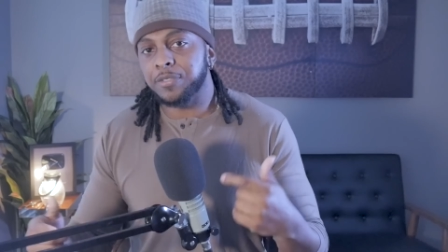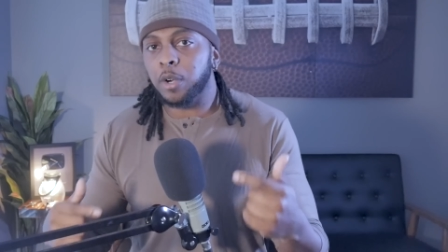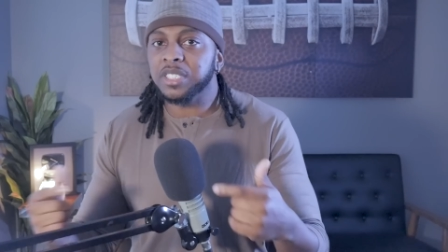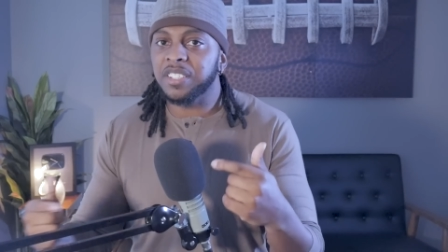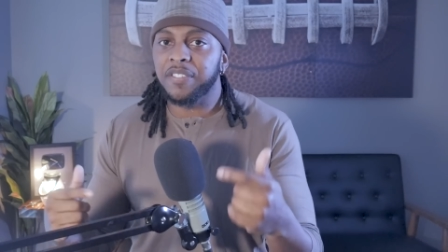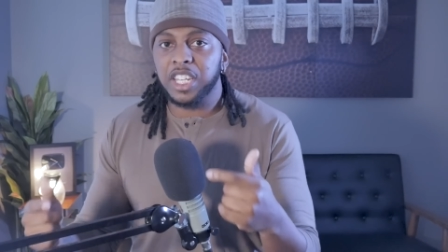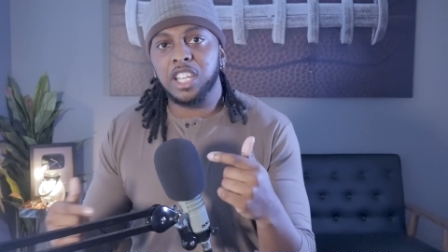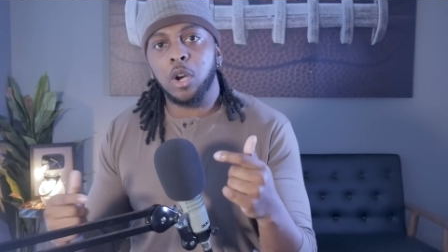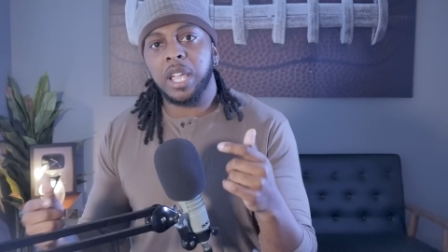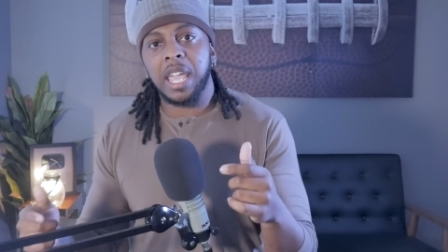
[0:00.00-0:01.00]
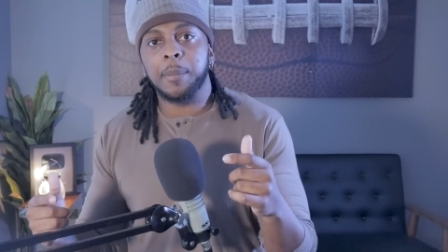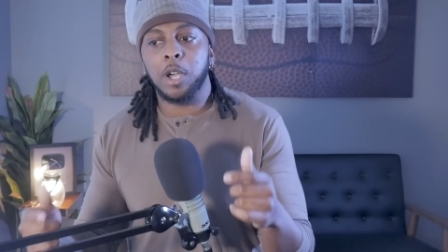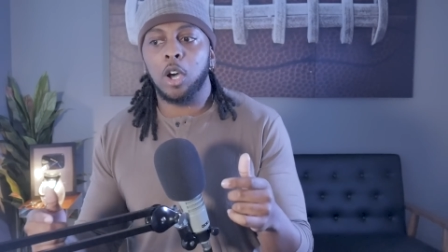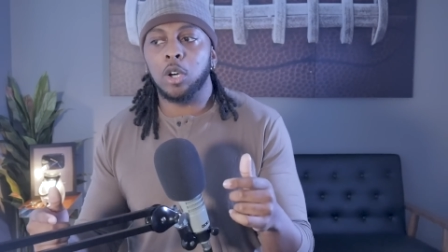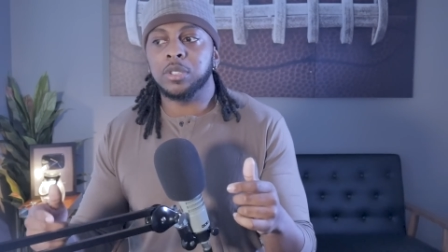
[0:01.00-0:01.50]
As far as the video
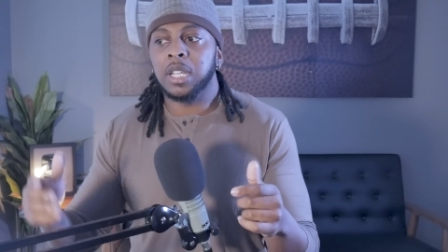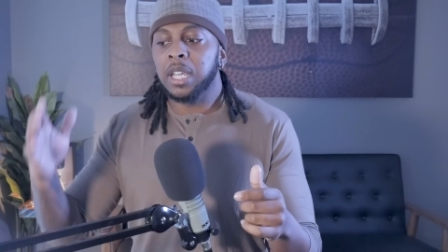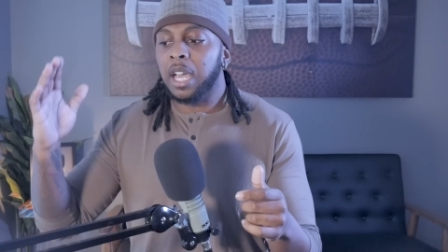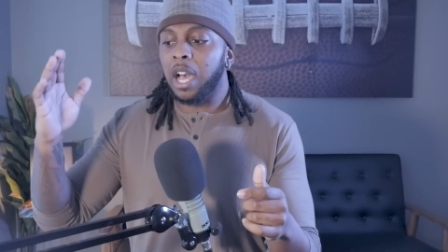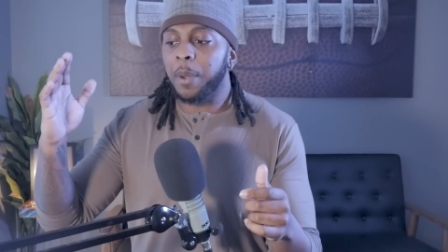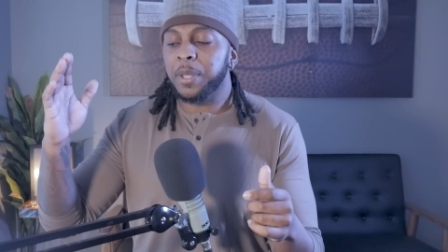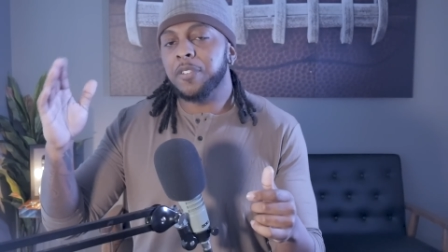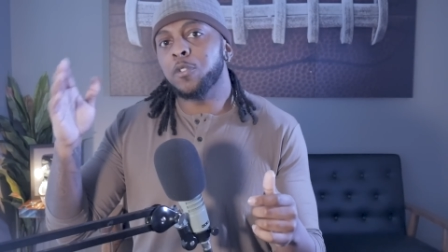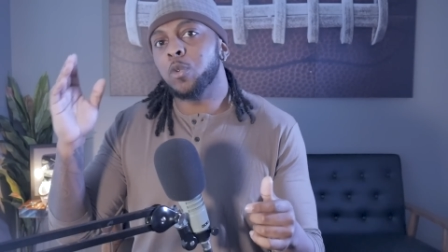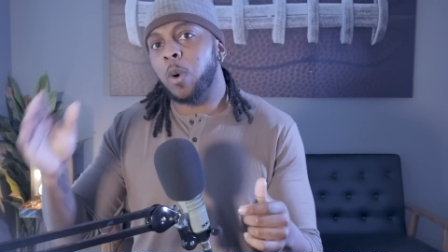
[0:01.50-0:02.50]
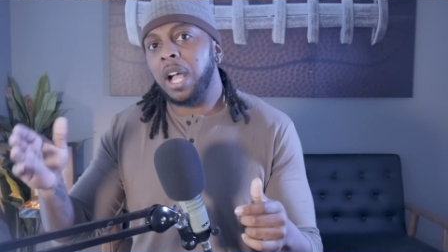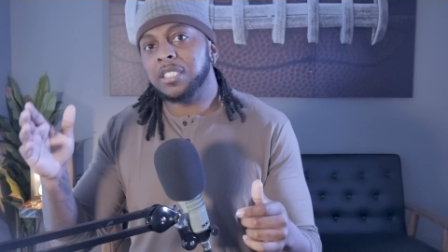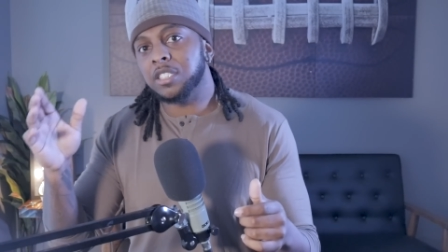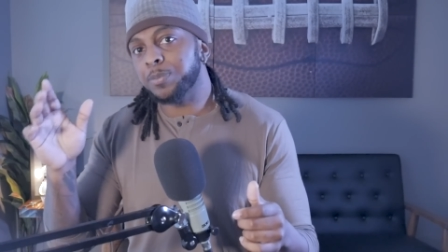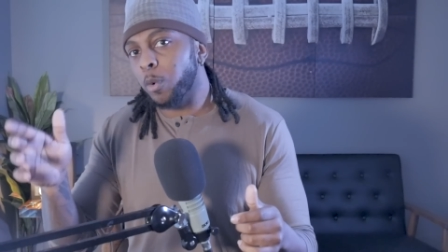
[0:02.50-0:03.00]
game goes, um, if you
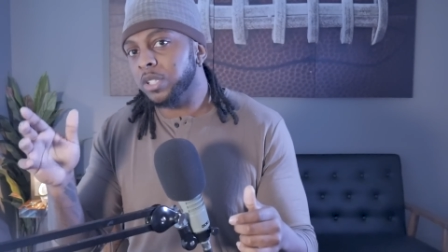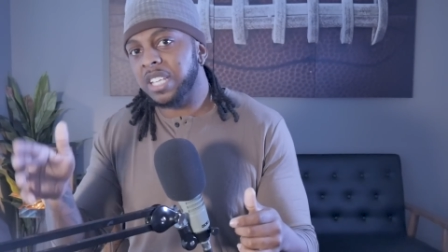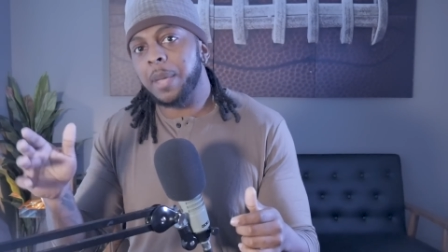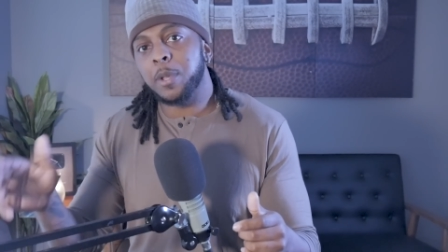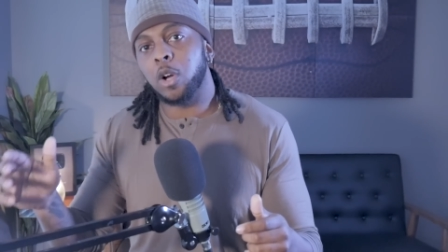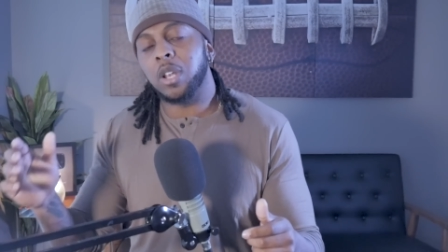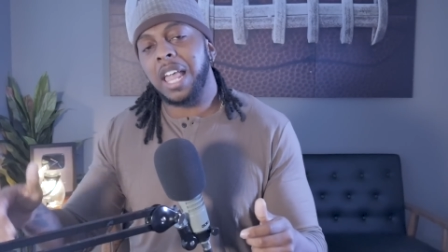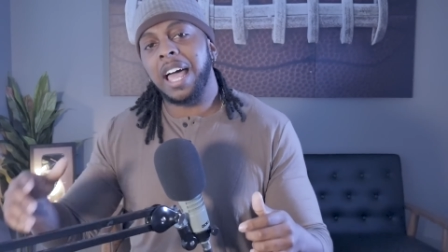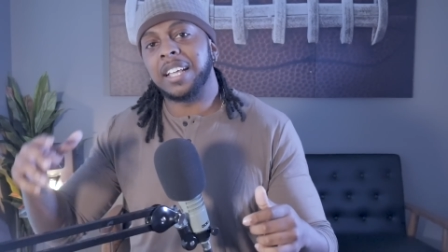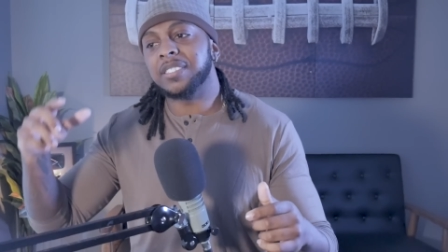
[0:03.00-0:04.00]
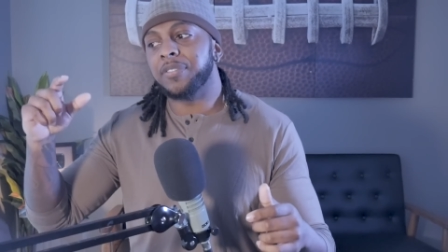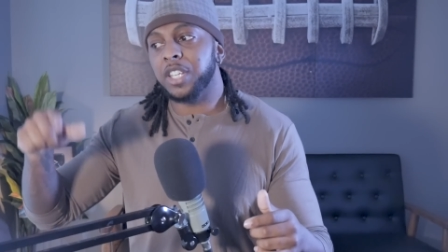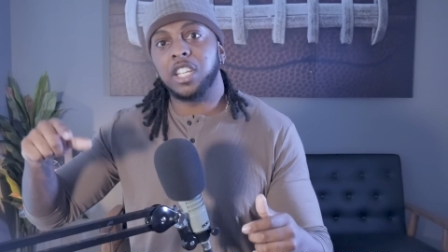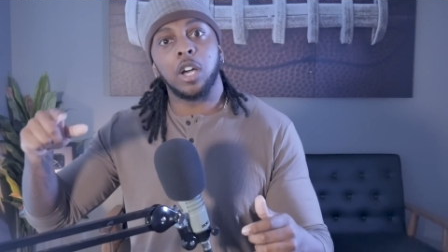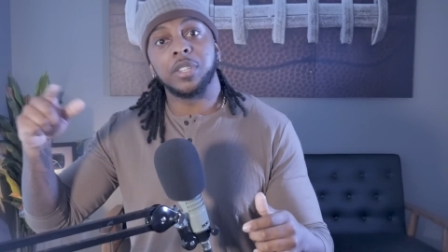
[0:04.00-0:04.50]
watch Sports Gaming Online's
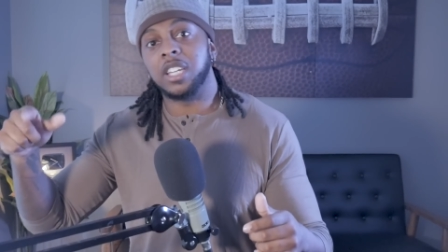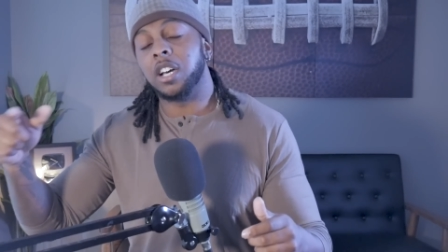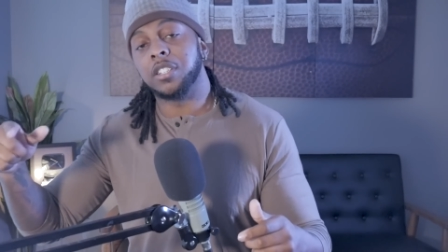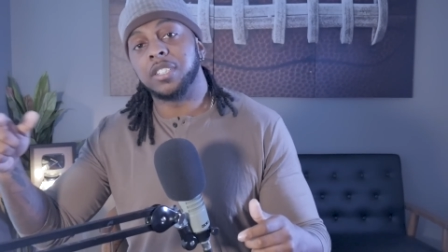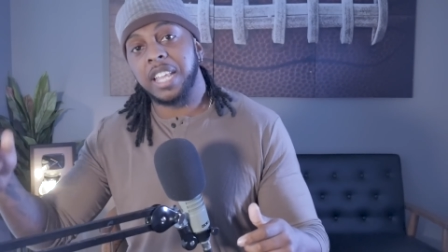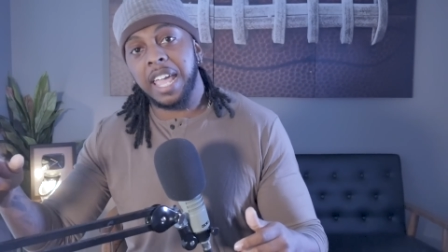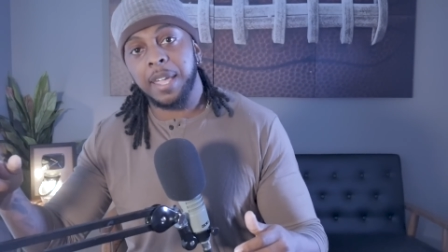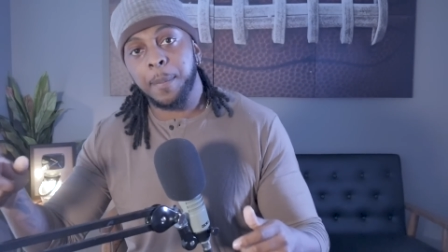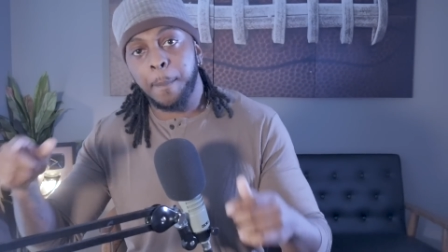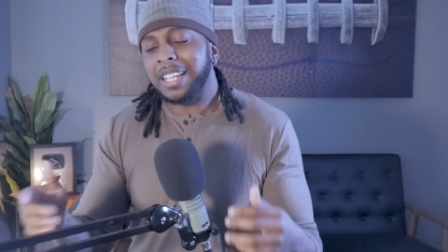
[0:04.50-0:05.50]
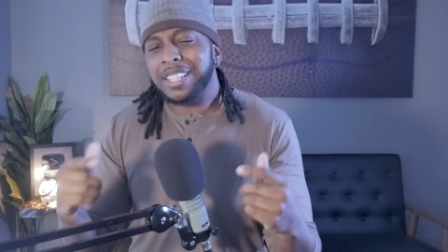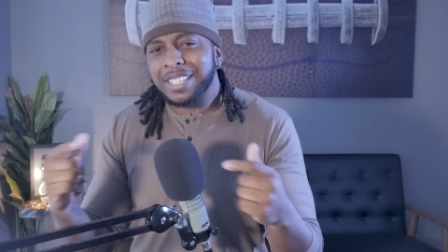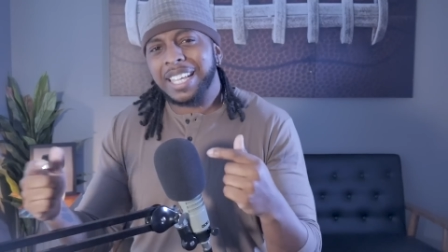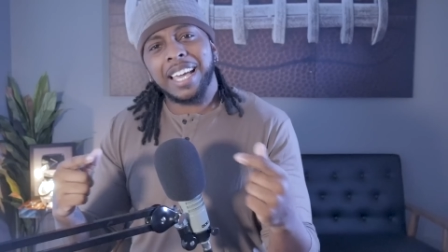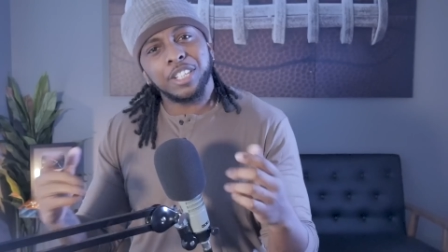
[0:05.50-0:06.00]
video the other day, I
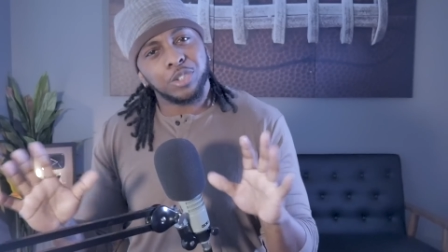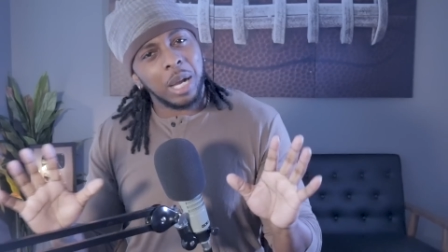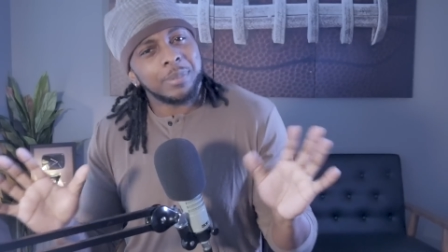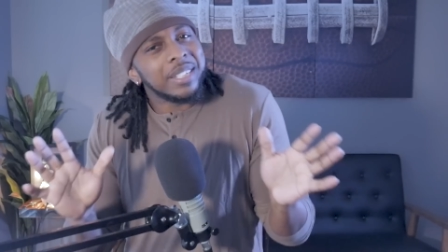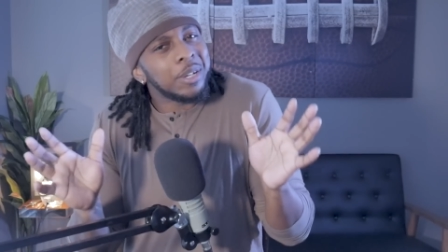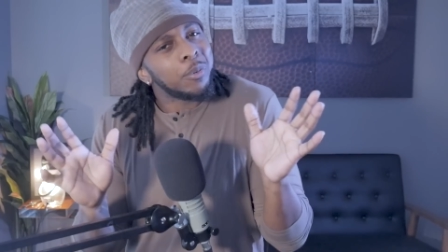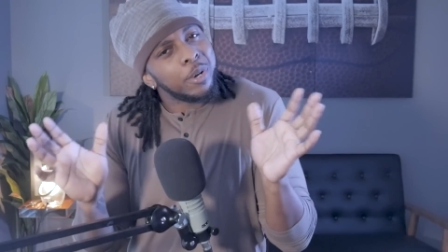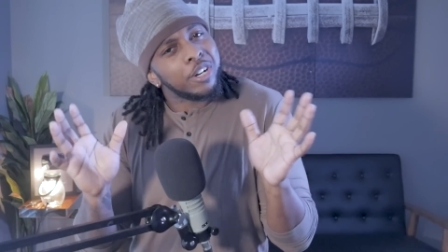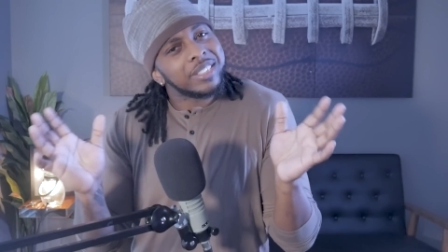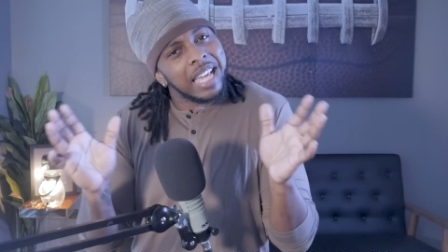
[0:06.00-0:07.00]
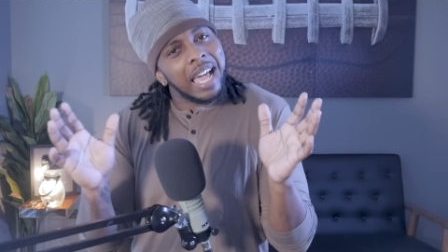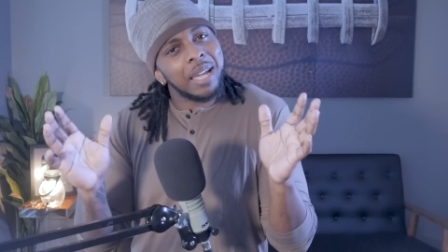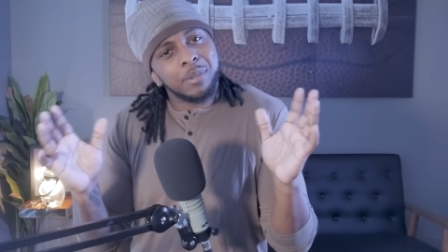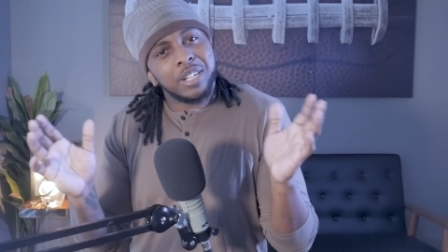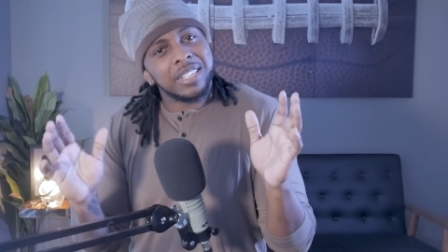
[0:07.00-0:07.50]
thought they kind of dropped it at a weird
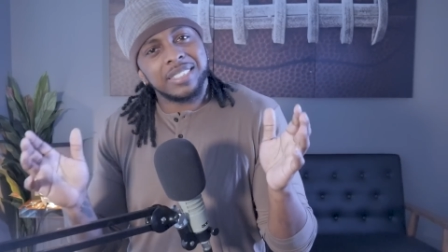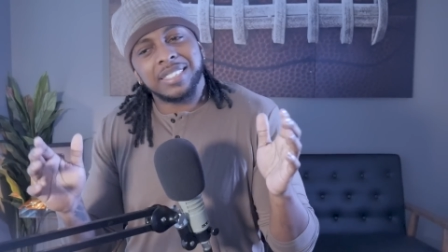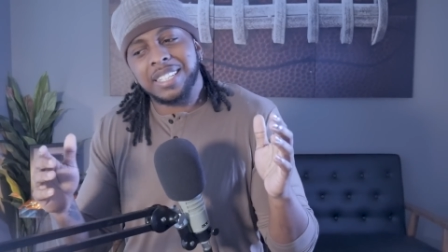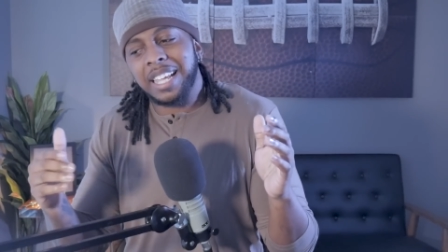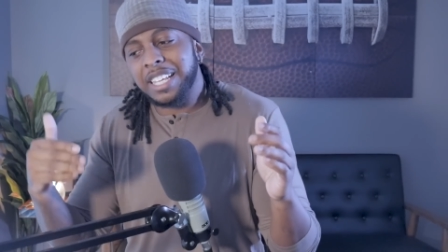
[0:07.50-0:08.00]
time, you know what I'm saying?